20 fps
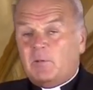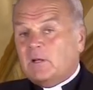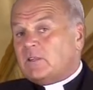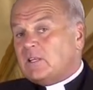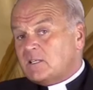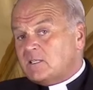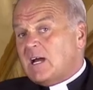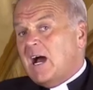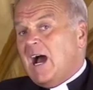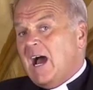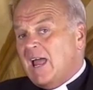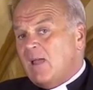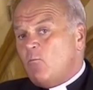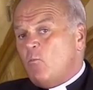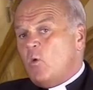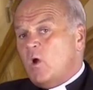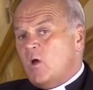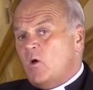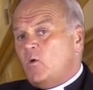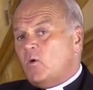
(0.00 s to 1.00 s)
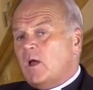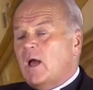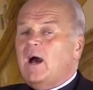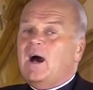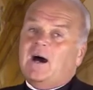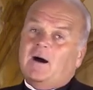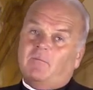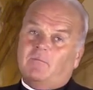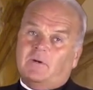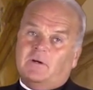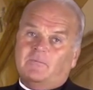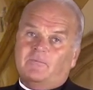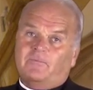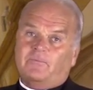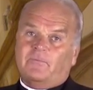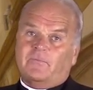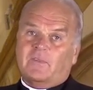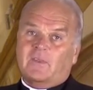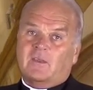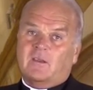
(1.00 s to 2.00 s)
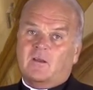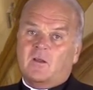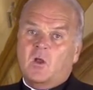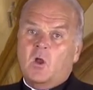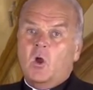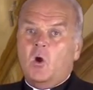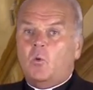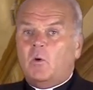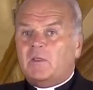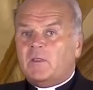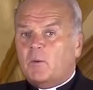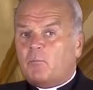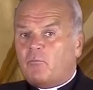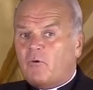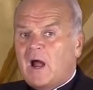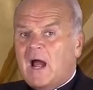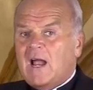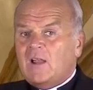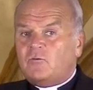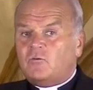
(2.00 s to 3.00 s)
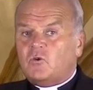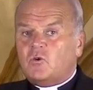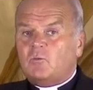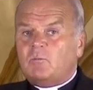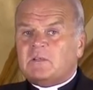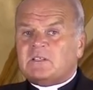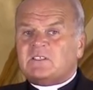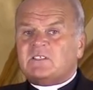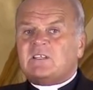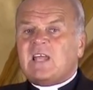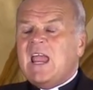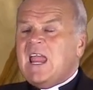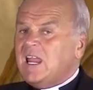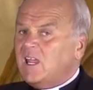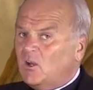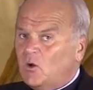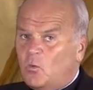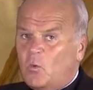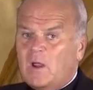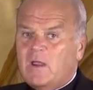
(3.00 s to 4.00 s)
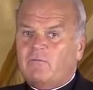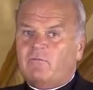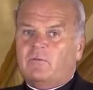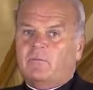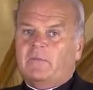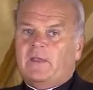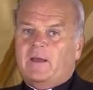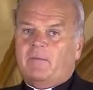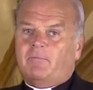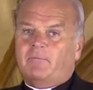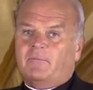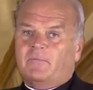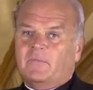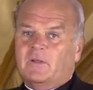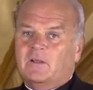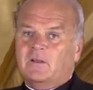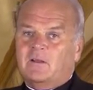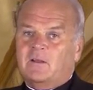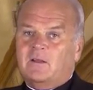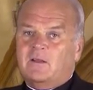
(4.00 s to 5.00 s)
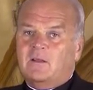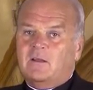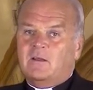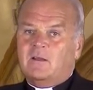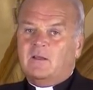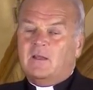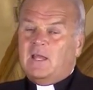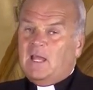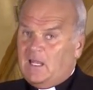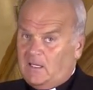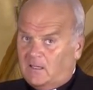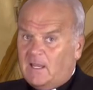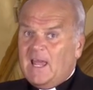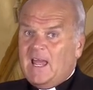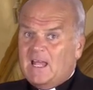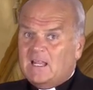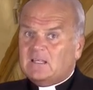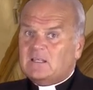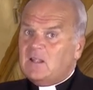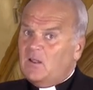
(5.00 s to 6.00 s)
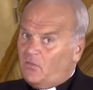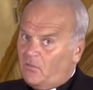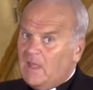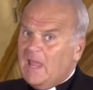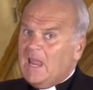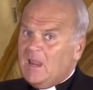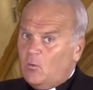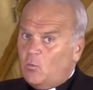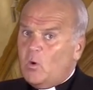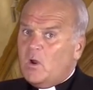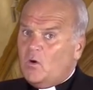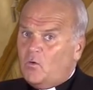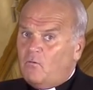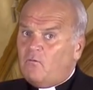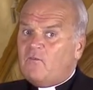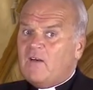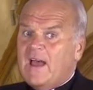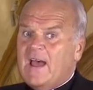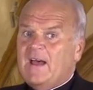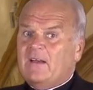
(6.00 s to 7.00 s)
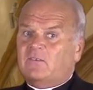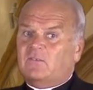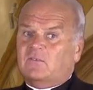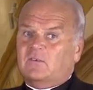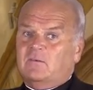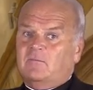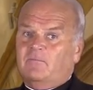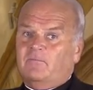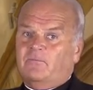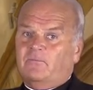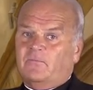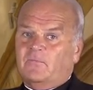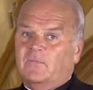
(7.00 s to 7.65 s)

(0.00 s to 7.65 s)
But the time will come when the bridegroom is taken away from them, and then they will fast.